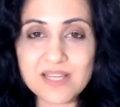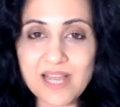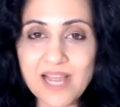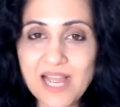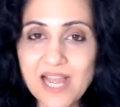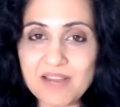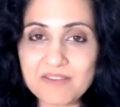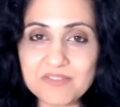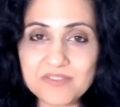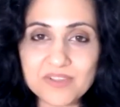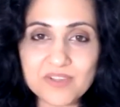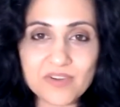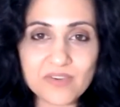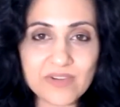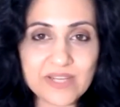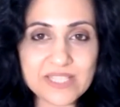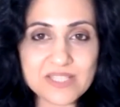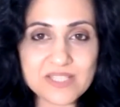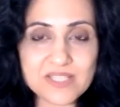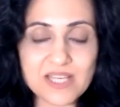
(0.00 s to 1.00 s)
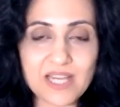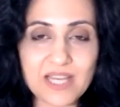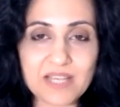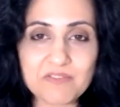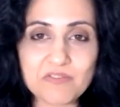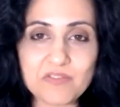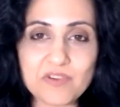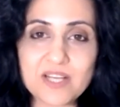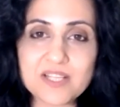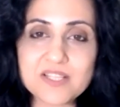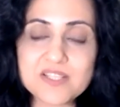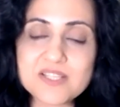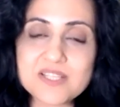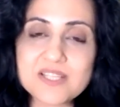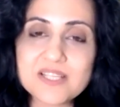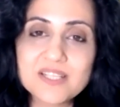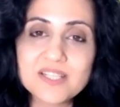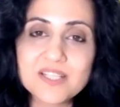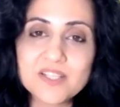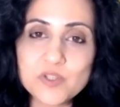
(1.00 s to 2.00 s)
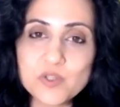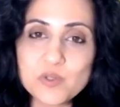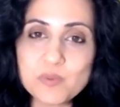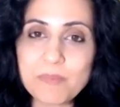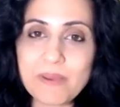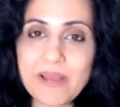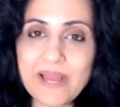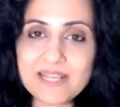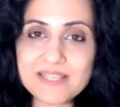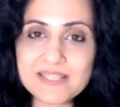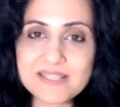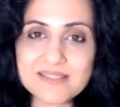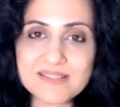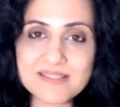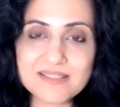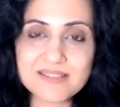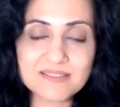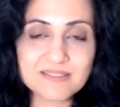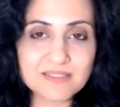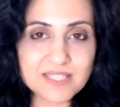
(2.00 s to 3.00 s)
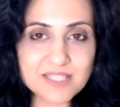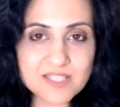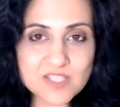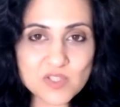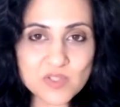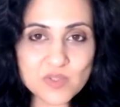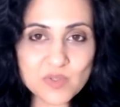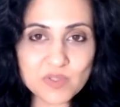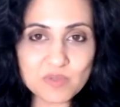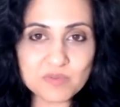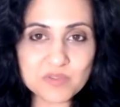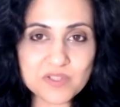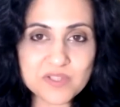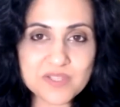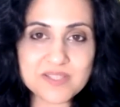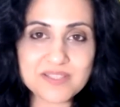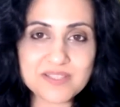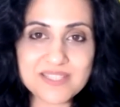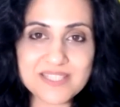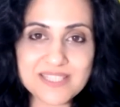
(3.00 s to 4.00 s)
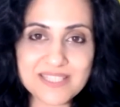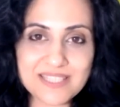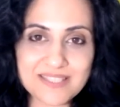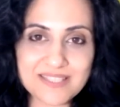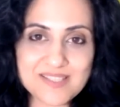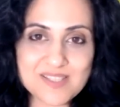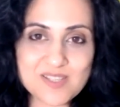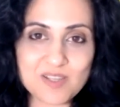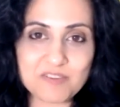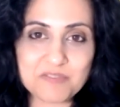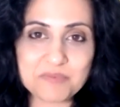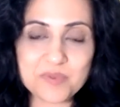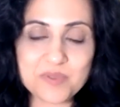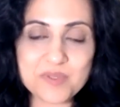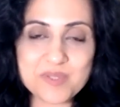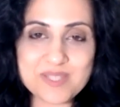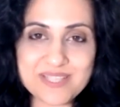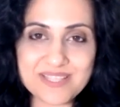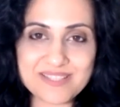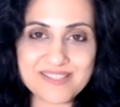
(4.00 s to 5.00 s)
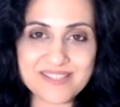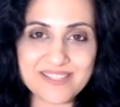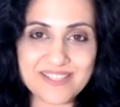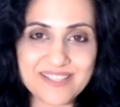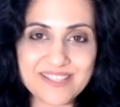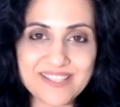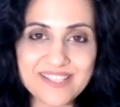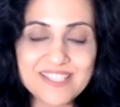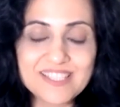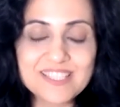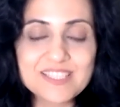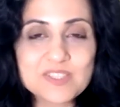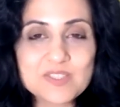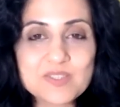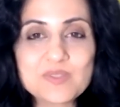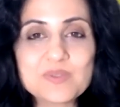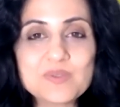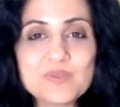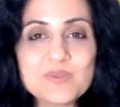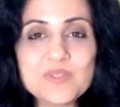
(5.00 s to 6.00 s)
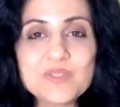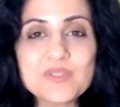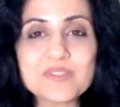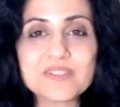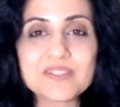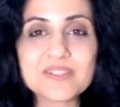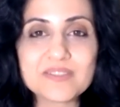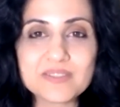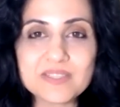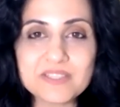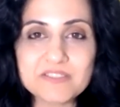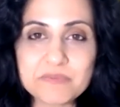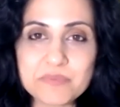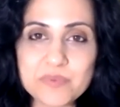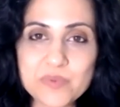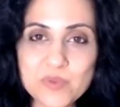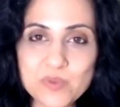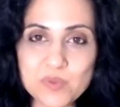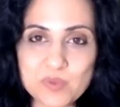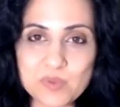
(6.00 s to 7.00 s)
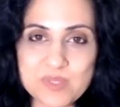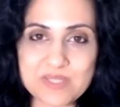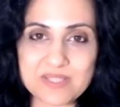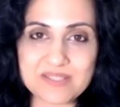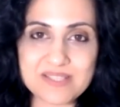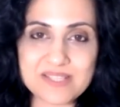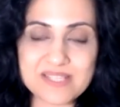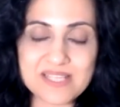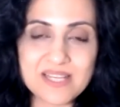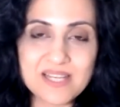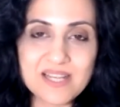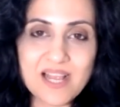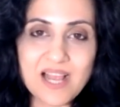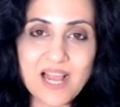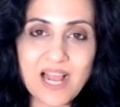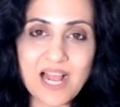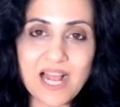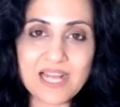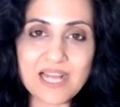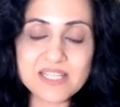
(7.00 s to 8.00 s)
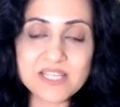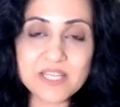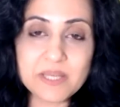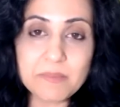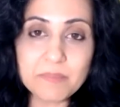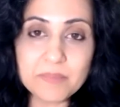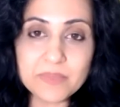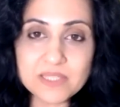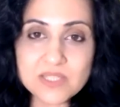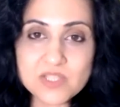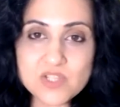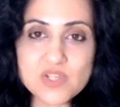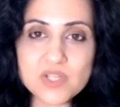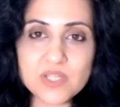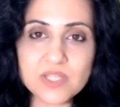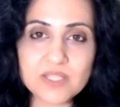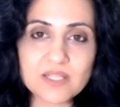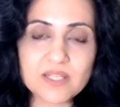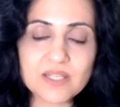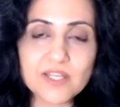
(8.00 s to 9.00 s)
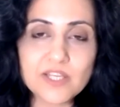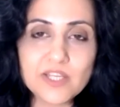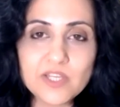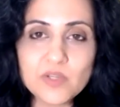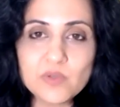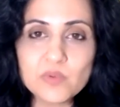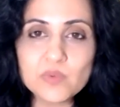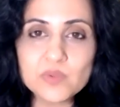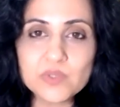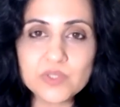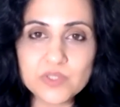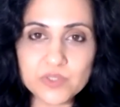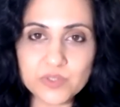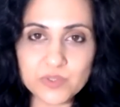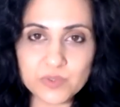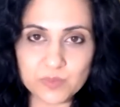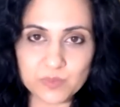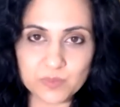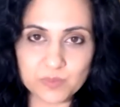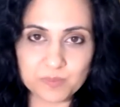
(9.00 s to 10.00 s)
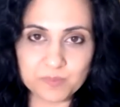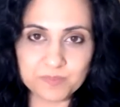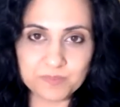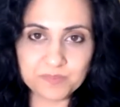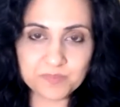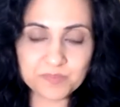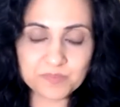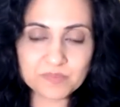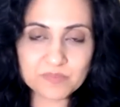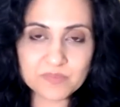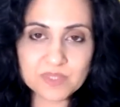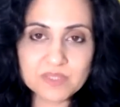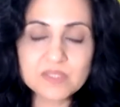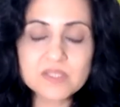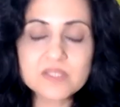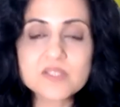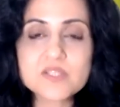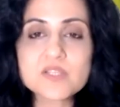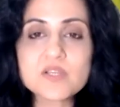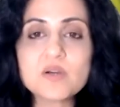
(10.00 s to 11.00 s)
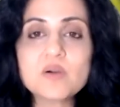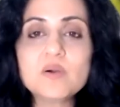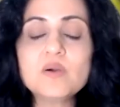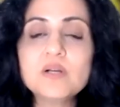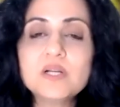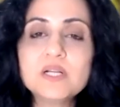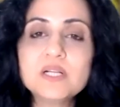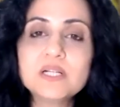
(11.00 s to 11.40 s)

have great time once you pass this universal test of processing through your grief process and emerging a new you. So